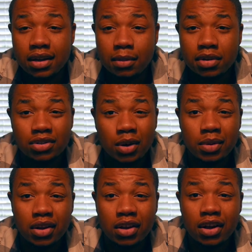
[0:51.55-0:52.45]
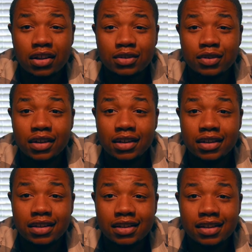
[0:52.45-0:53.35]
I've been dropped out of college for
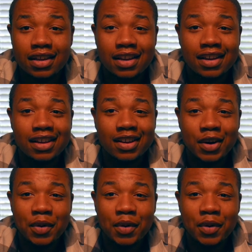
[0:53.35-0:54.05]
like